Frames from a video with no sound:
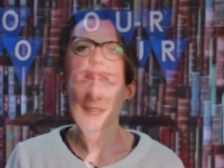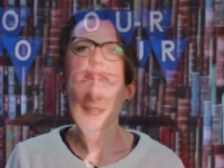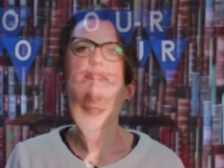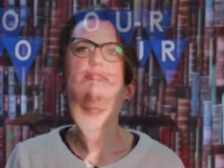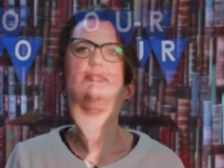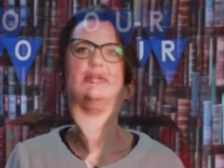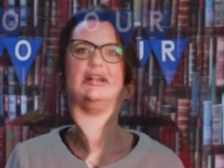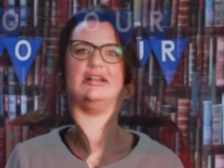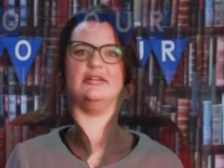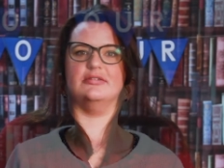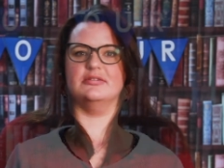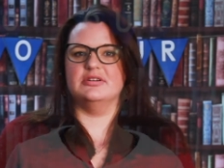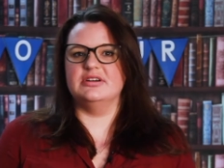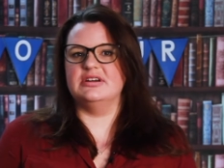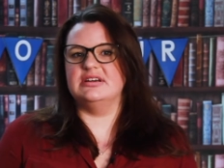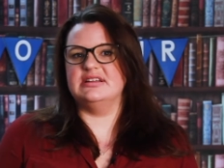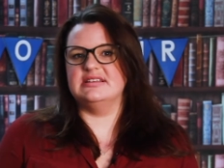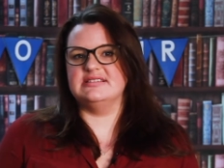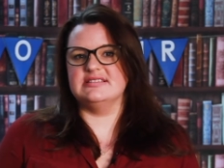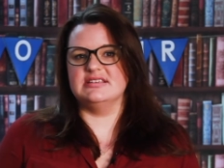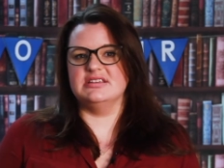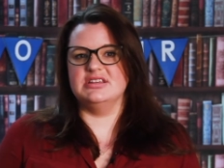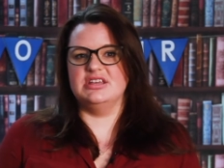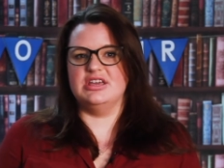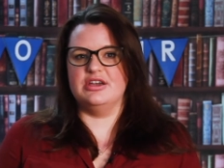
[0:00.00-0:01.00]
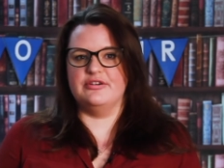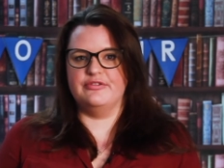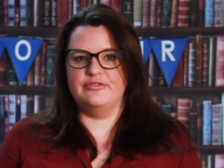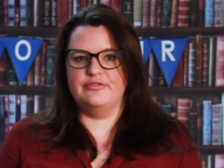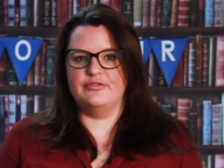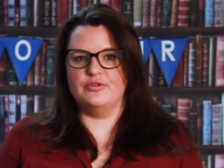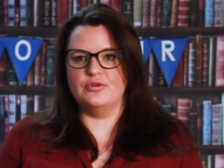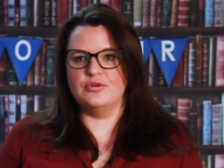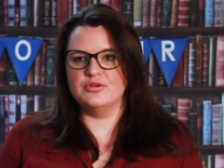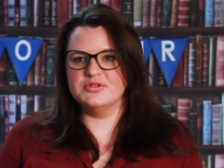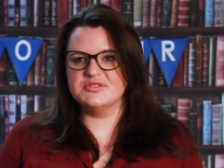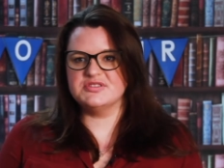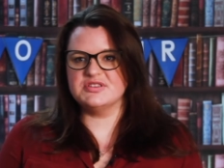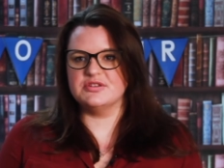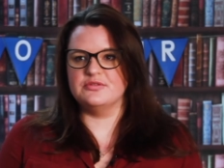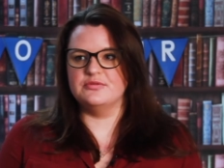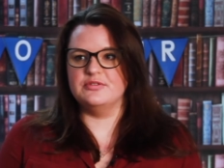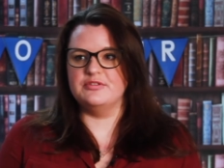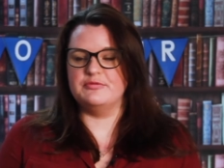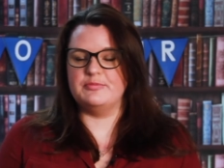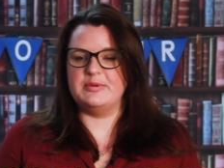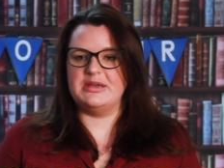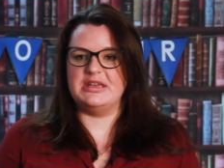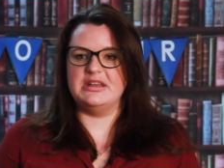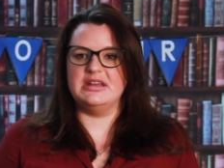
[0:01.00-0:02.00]
My little girl is in year four, so
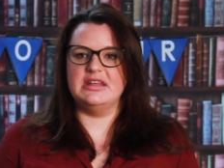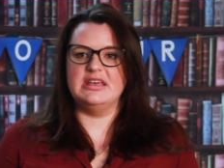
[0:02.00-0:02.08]
we've been